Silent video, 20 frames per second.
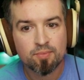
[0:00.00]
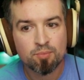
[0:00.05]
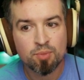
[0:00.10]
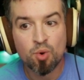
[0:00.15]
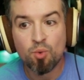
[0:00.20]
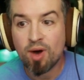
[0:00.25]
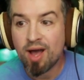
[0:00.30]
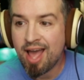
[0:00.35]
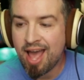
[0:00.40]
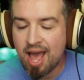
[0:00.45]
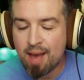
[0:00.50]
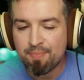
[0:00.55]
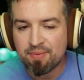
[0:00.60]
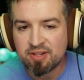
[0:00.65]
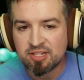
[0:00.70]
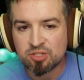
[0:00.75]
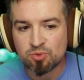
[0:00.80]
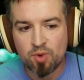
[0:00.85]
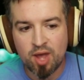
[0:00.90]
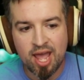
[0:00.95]
But what
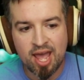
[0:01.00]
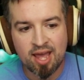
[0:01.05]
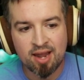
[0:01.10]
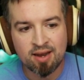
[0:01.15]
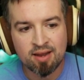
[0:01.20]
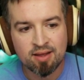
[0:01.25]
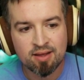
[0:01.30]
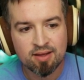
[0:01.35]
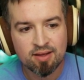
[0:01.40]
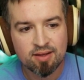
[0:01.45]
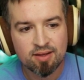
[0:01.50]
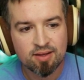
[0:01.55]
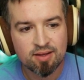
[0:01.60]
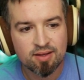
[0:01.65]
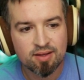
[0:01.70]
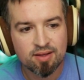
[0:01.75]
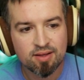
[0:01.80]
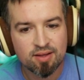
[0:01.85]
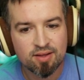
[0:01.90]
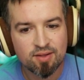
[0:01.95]
happens when
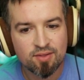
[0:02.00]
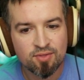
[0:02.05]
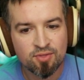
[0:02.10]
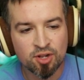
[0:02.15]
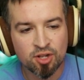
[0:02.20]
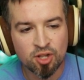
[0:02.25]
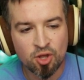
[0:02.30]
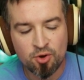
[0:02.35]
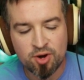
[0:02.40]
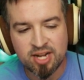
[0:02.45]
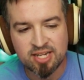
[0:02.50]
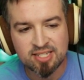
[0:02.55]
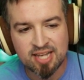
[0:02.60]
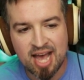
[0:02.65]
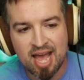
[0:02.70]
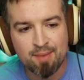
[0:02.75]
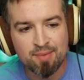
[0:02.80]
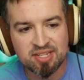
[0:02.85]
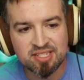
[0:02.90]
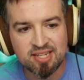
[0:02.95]
the loading
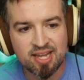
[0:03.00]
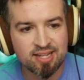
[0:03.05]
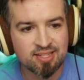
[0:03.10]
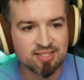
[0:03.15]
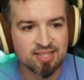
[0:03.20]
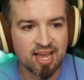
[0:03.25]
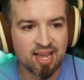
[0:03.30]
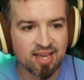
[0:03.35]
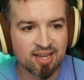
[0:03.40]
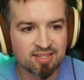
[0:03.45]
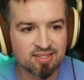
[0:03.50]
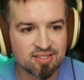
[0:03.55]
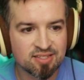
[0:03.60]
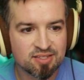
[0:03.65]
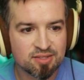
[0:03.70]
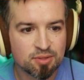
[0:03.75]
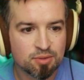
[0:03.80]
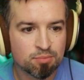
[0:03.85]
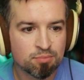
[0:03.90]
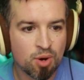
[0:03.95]
time is ten
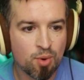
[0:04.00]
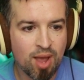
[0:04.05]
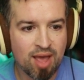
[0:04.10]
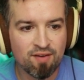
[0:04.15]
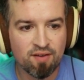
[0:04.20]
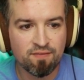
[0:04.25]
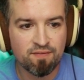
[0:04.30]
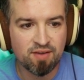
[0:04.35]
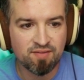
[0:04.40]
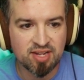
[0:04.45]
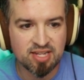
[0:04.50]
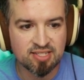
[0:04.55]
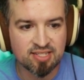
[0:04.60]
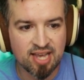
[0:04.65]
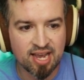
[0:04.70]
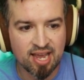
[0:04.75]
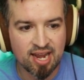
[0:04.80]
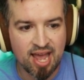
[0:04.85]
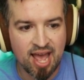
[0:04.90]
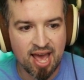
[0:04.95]
seconds, but we have a fifteen
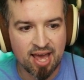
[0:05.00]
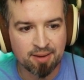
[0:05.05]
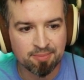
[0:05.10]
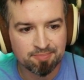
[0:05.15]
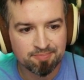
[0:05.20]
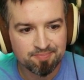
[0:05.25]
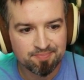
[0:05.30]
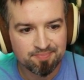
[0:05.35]
second ad?